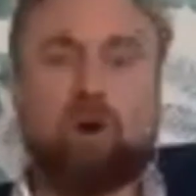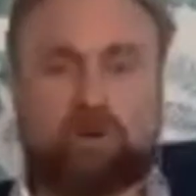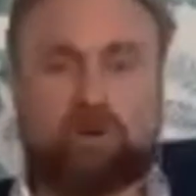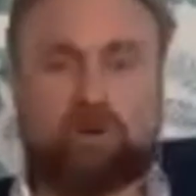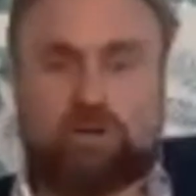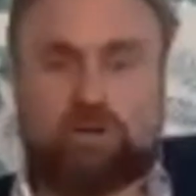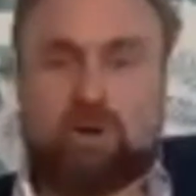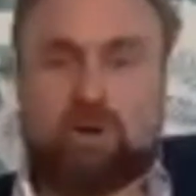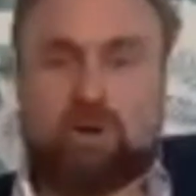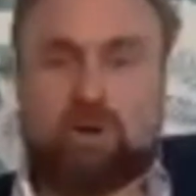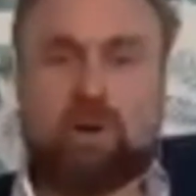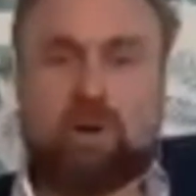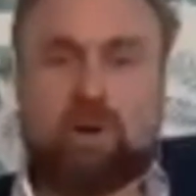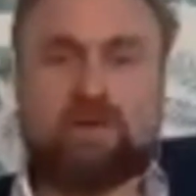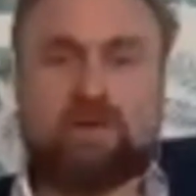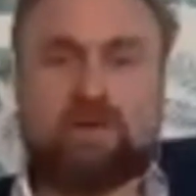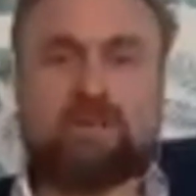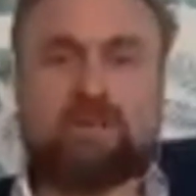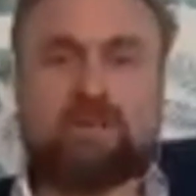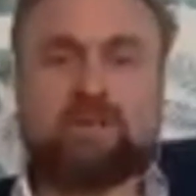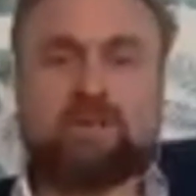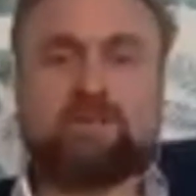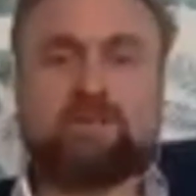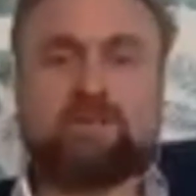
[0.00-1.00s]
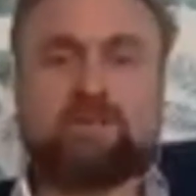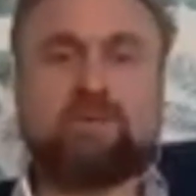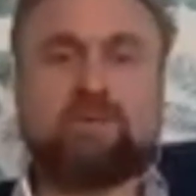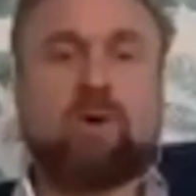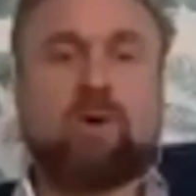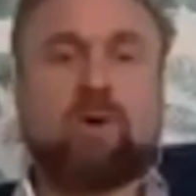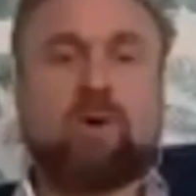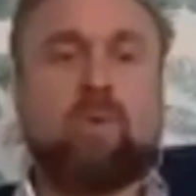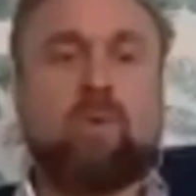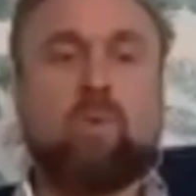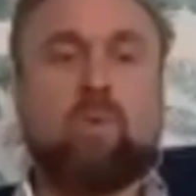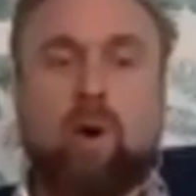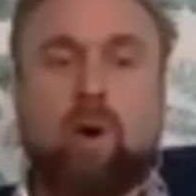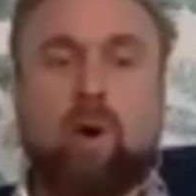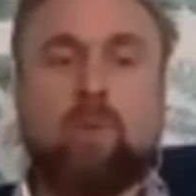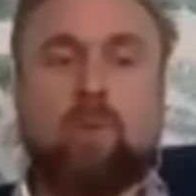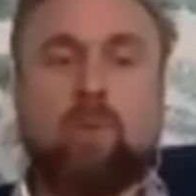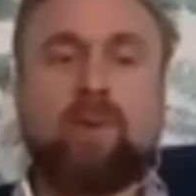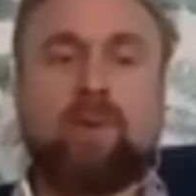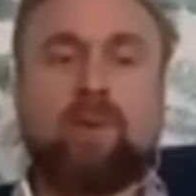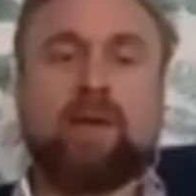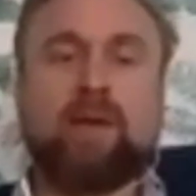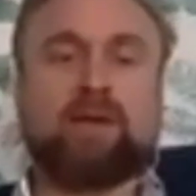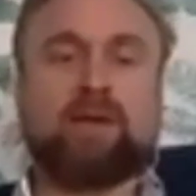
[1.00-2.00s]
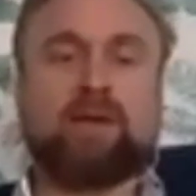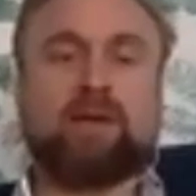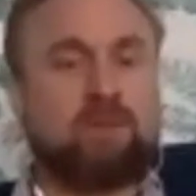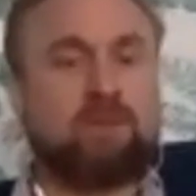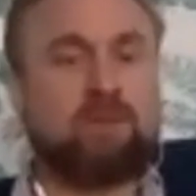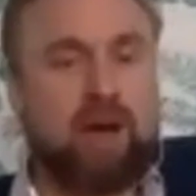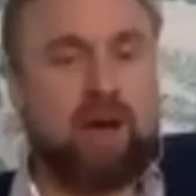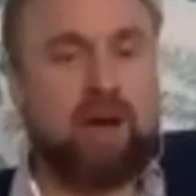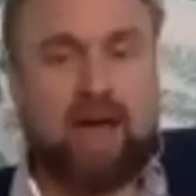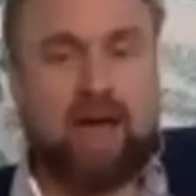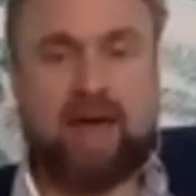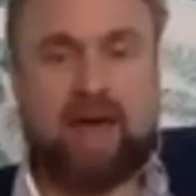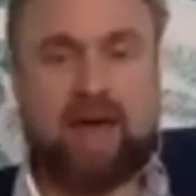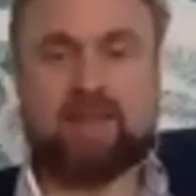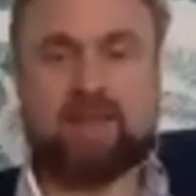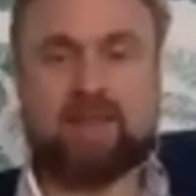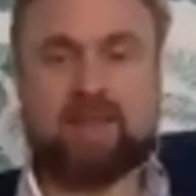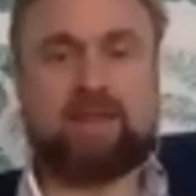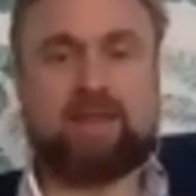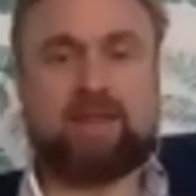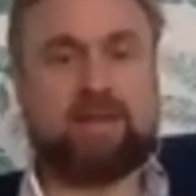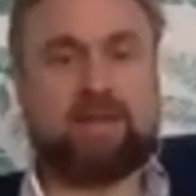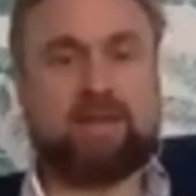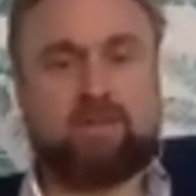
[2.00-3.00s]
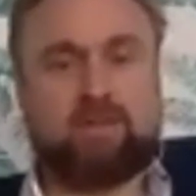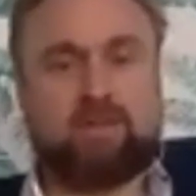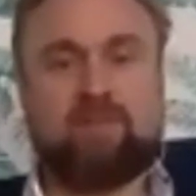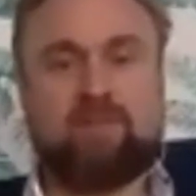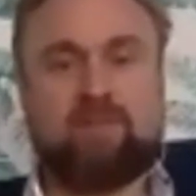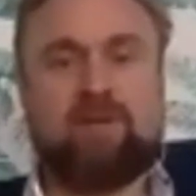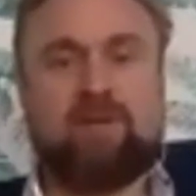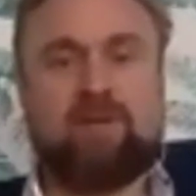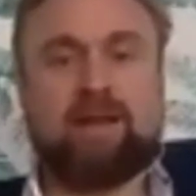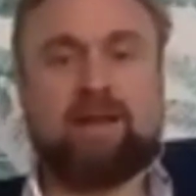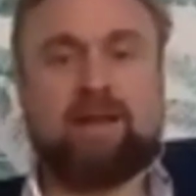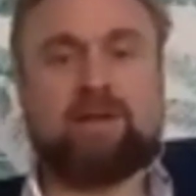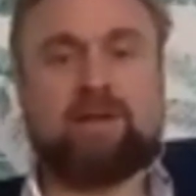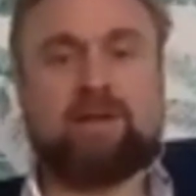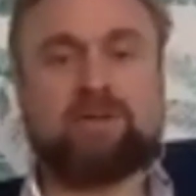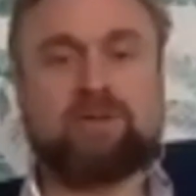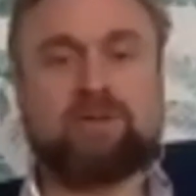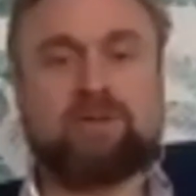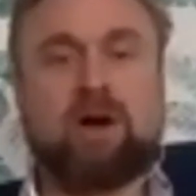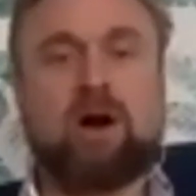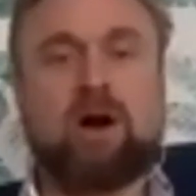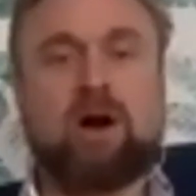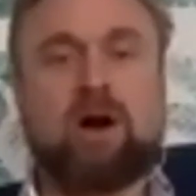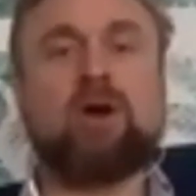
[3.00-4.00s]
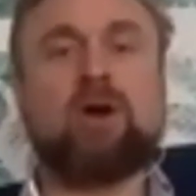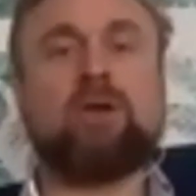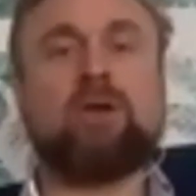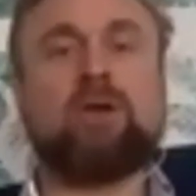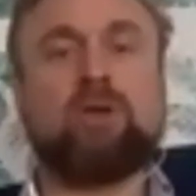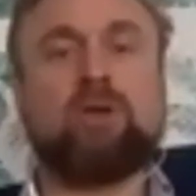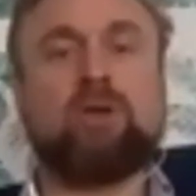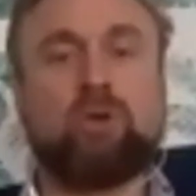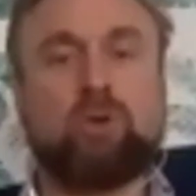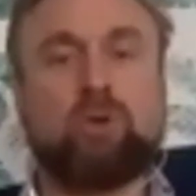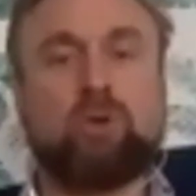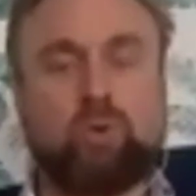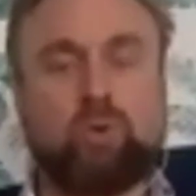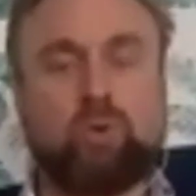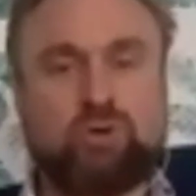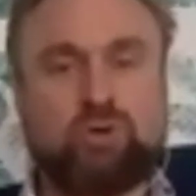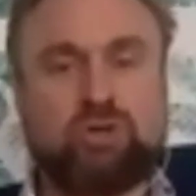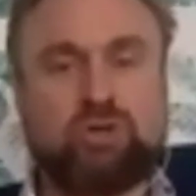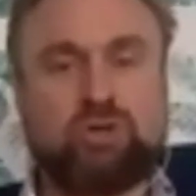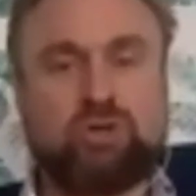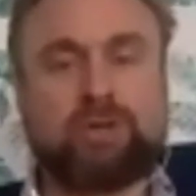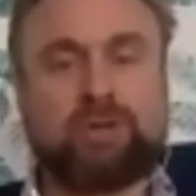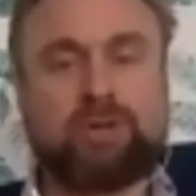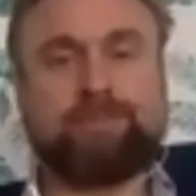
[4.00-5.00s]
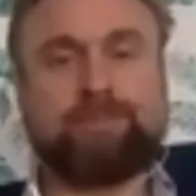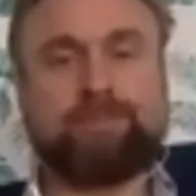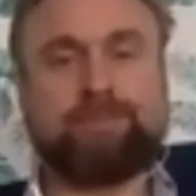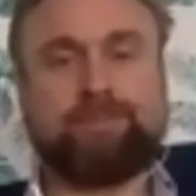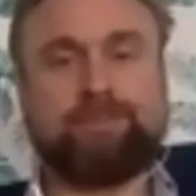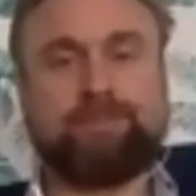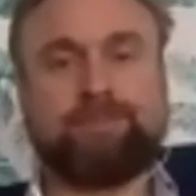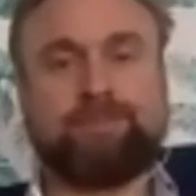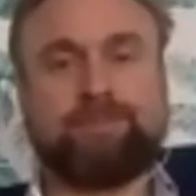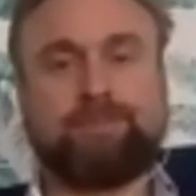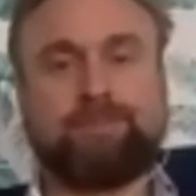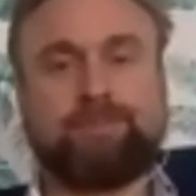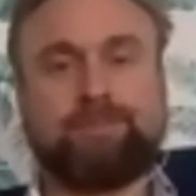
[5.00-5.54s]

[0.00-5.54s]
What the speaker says: the consequences to our well-being, to our ethics, to our values are huge.